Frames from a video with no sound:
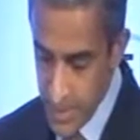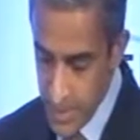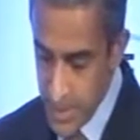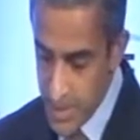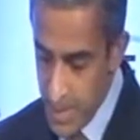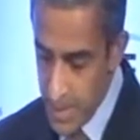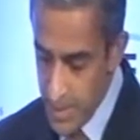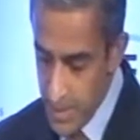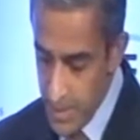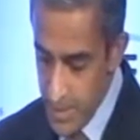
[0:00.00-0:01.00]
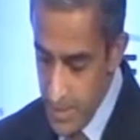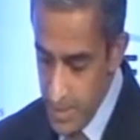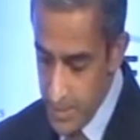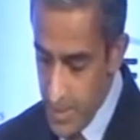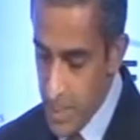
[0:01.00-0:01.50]
Since then,
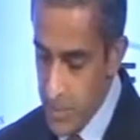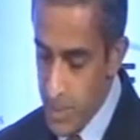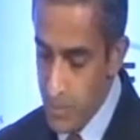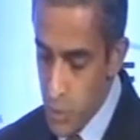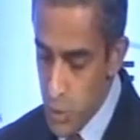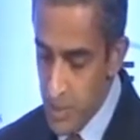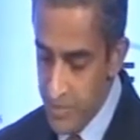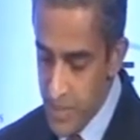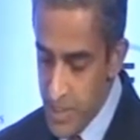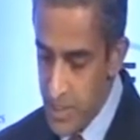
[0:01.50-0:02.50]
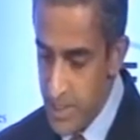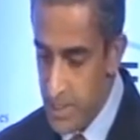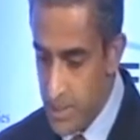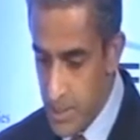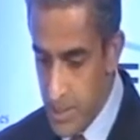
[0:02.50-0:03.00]
there has been a mutual
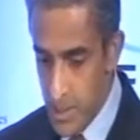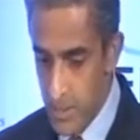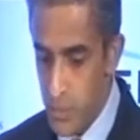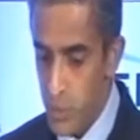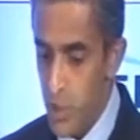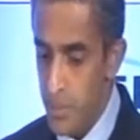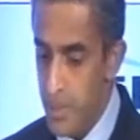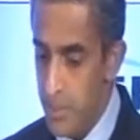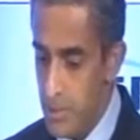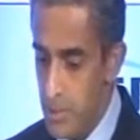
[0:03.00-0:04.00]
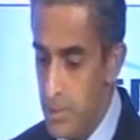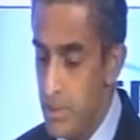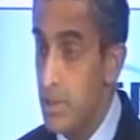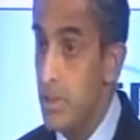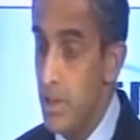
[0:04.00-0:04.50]
affinity between our people,
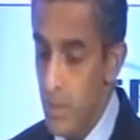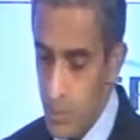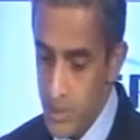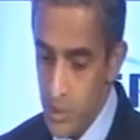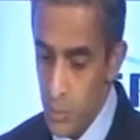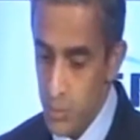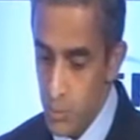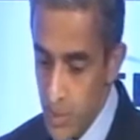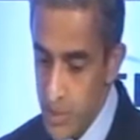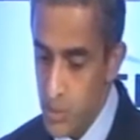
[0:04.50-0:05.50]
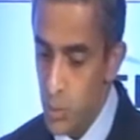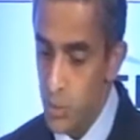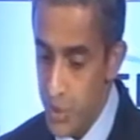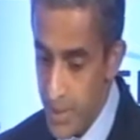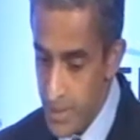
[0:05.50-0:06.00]
whether
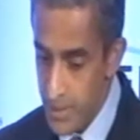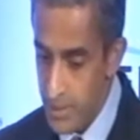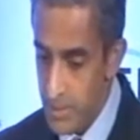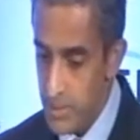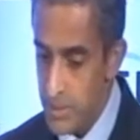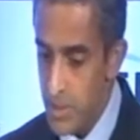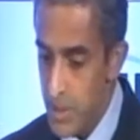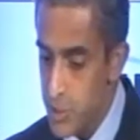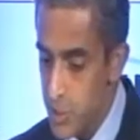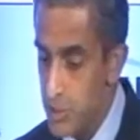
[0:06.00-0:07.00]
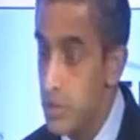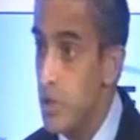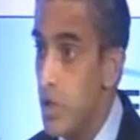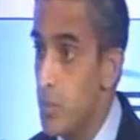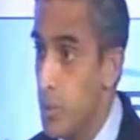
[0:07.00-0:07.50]
through trade, cultural
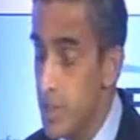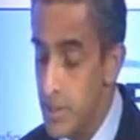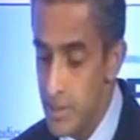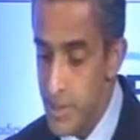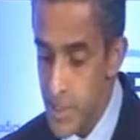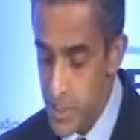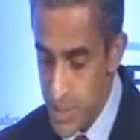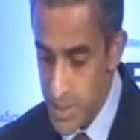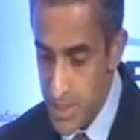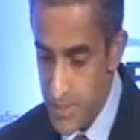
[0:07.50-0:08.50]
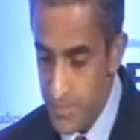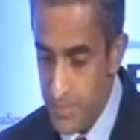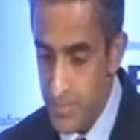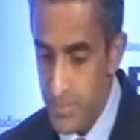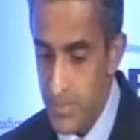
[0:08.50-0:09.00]
or political linkages.
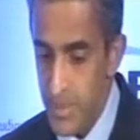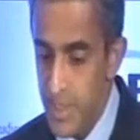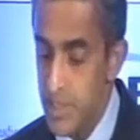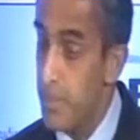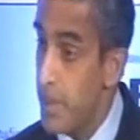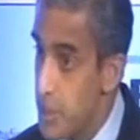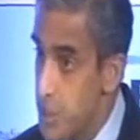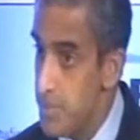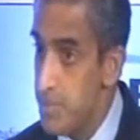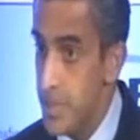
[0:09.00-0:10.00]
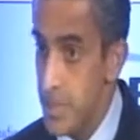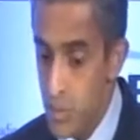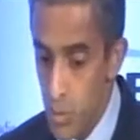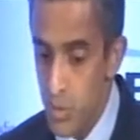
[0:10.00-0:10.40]
It is a partnership that has